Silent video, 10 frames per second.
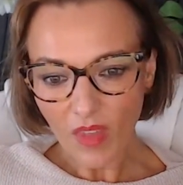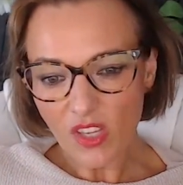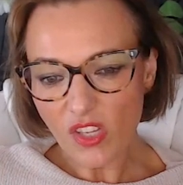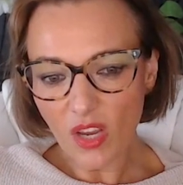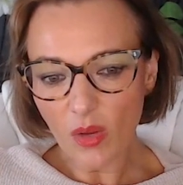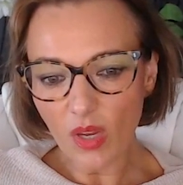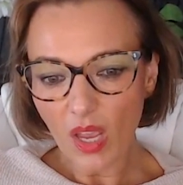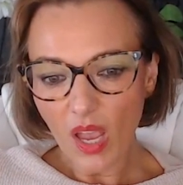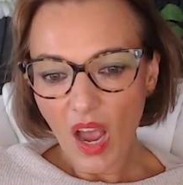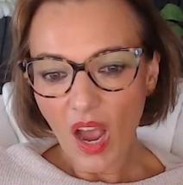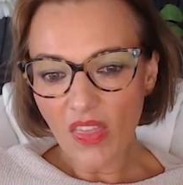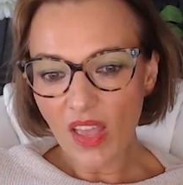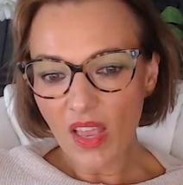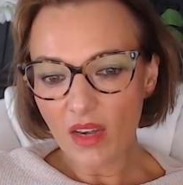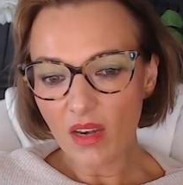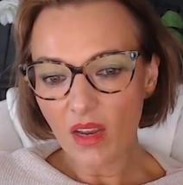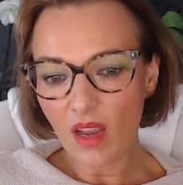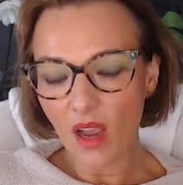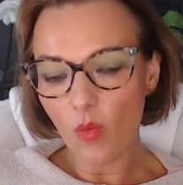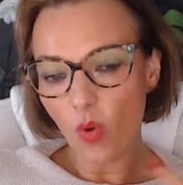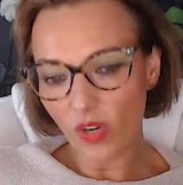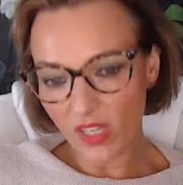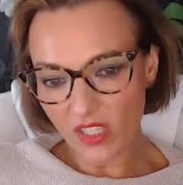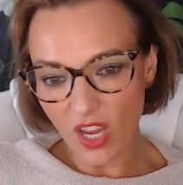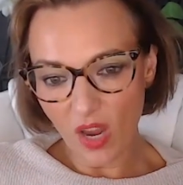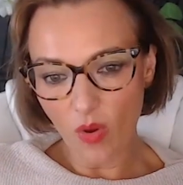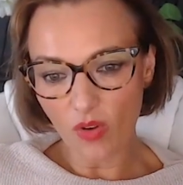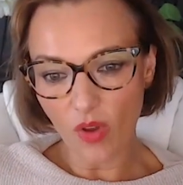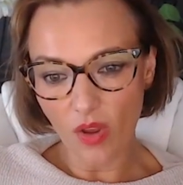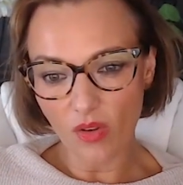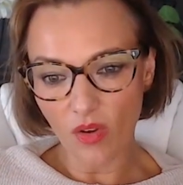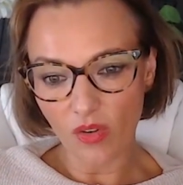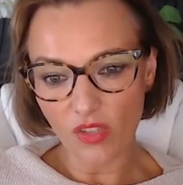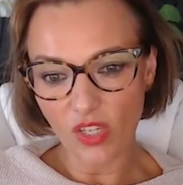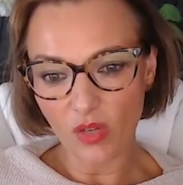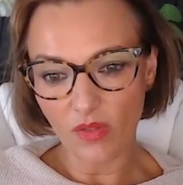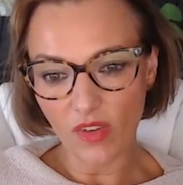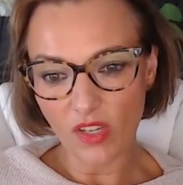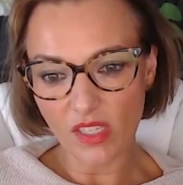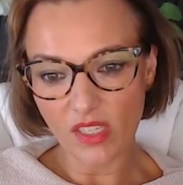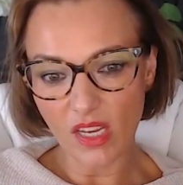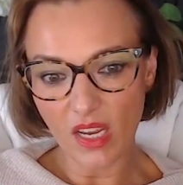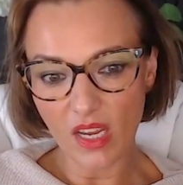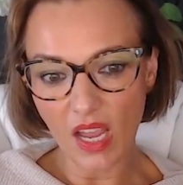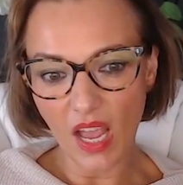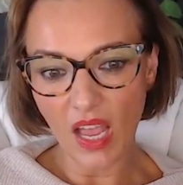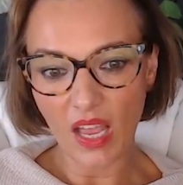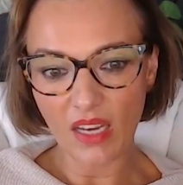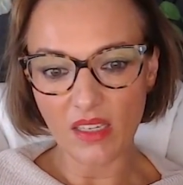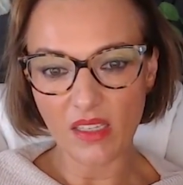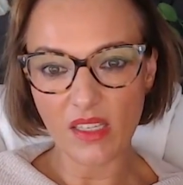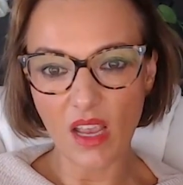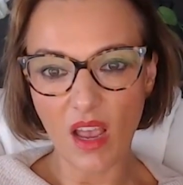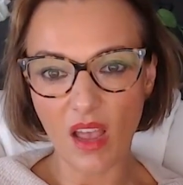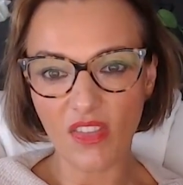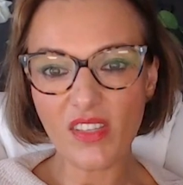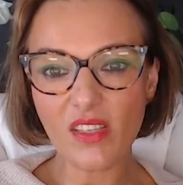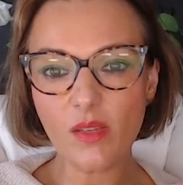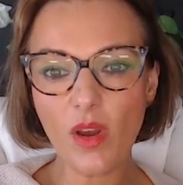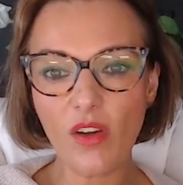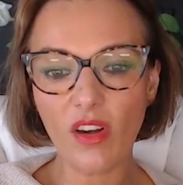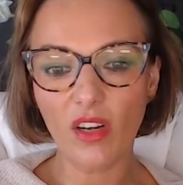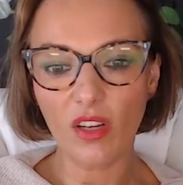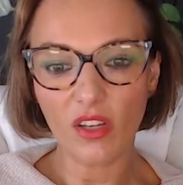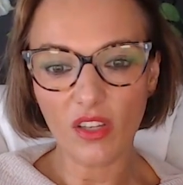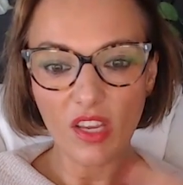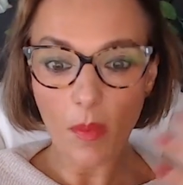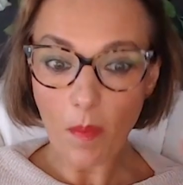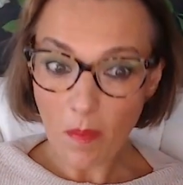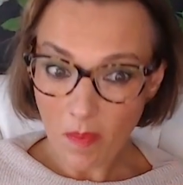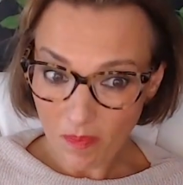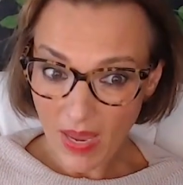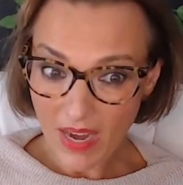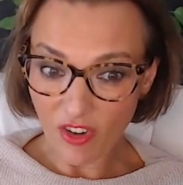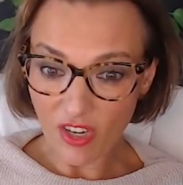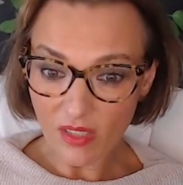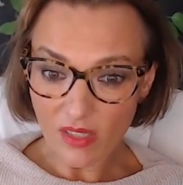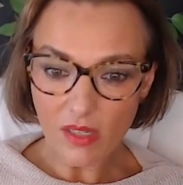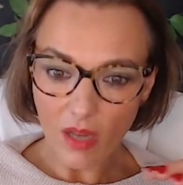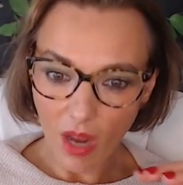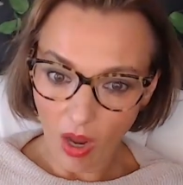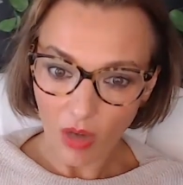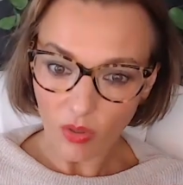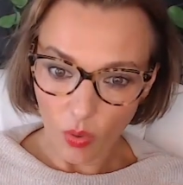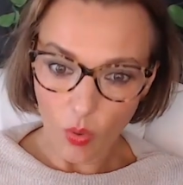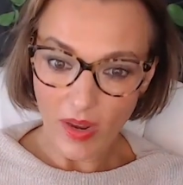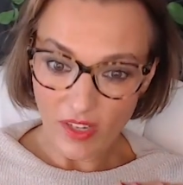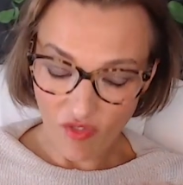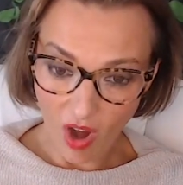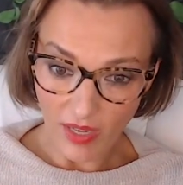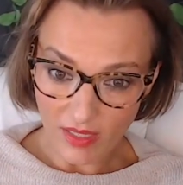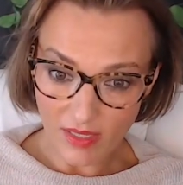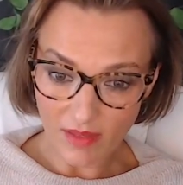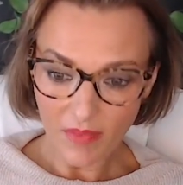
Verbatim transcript: So I then I wanted to go on uh, on to university, and uh, this is where I learned that your parents aren't always right.